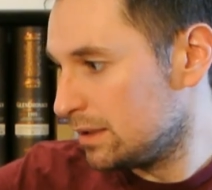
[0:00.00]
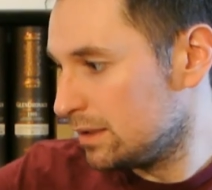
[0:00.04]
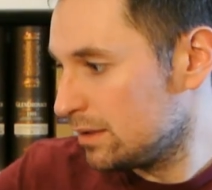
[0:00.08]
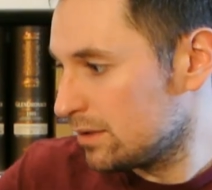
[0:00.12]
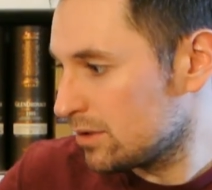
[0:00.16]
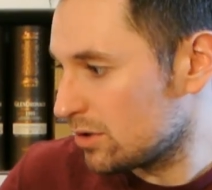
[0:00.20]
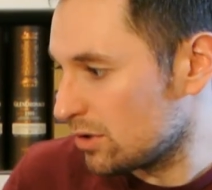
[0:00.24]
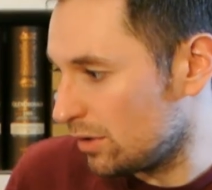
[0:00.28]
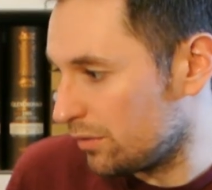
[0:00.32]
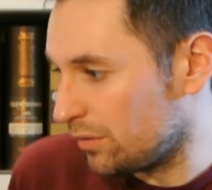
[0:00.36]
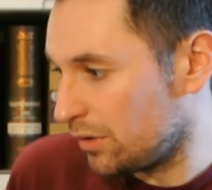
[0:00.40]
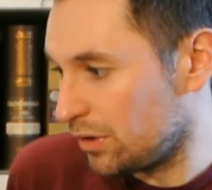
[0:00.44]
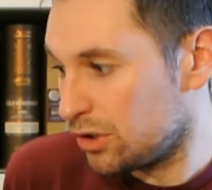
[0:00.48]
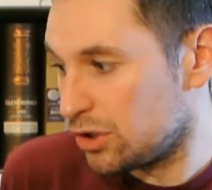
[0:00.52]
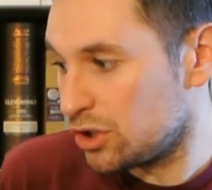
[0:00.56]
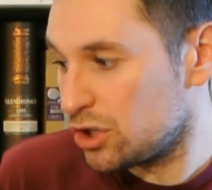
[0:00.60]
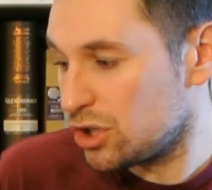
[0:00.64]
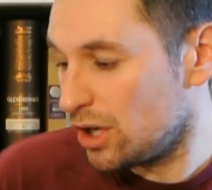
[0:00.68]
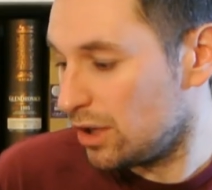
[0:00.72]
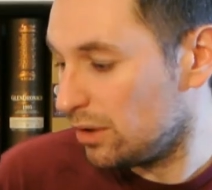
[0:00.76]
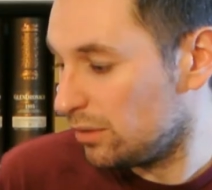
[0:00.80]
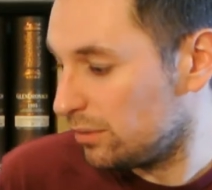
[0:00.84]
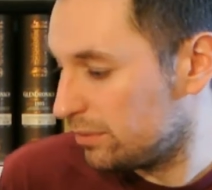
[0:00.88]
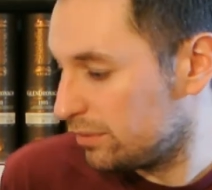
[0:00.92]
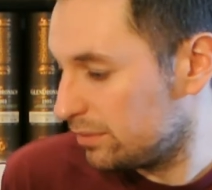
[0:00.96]
sort of on the
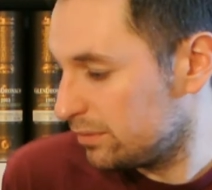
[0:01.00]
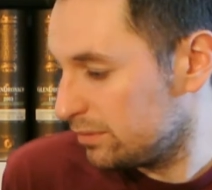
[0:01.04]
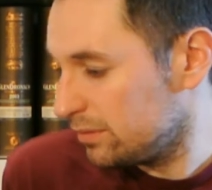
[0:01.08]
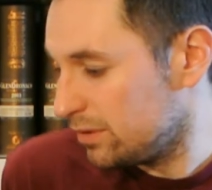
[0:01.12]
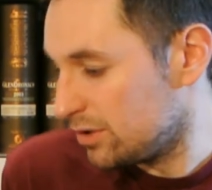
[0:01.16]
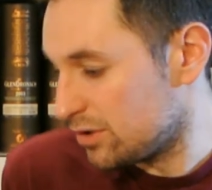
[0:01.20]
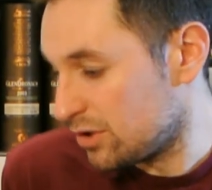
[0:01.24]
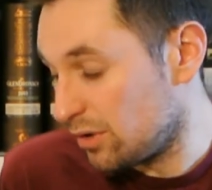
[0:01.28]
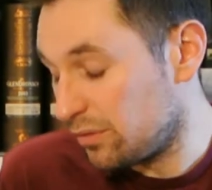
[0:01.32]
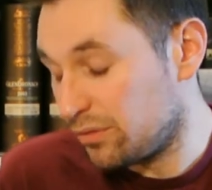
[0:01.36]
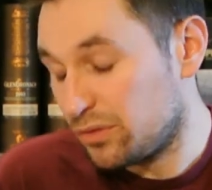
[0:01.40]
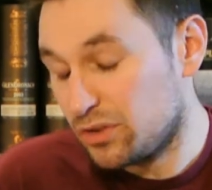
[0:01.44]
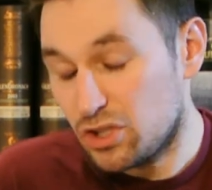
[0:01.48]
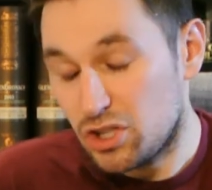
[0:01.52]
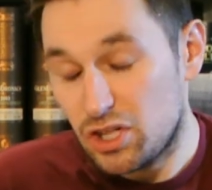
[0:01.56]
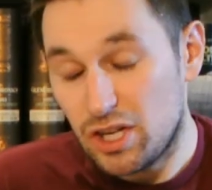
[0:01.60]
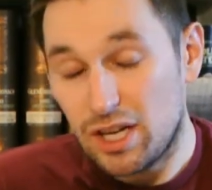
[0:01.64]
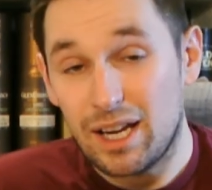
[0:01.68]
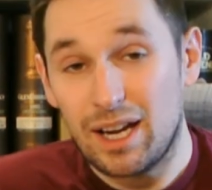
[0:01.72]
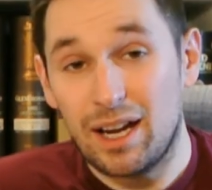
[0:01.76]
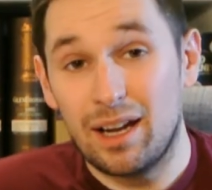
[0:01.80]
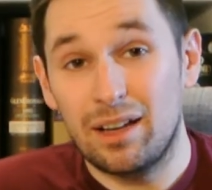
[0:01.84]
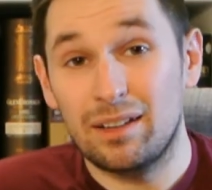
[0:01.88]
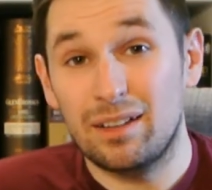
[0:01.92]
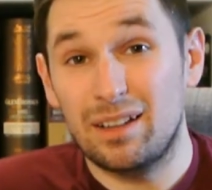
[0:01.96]
shelf as often as you
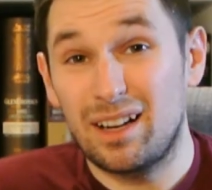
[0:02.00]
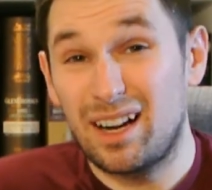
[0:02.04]
can.